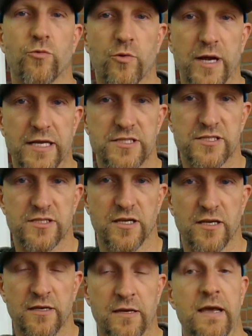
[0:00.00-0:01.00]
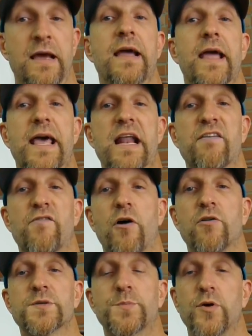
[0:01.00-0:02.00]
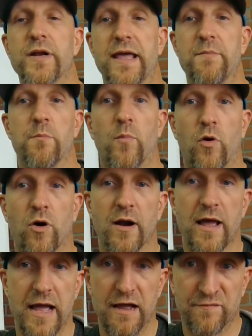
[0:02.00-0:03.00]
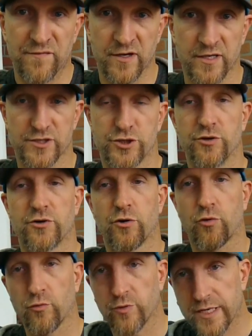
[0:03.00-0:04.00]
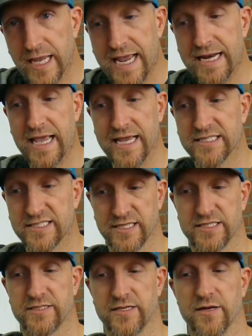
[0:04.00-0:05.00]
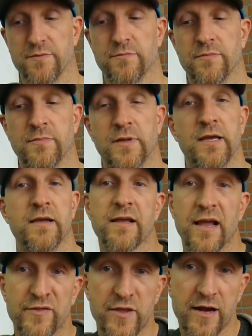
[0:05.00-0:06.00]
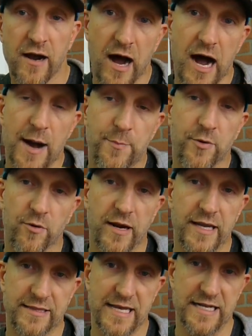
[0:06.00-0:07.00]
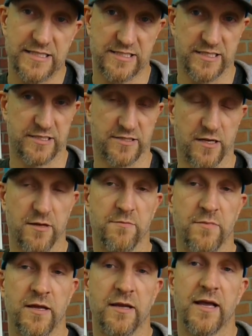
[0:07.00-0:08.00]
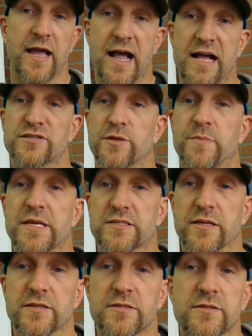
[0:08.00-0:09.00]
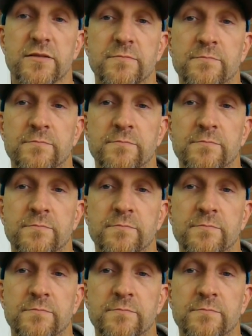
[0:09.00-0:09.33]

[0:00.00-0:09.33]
risk, and I've always put in more effort to create a system and then operate that system as a business.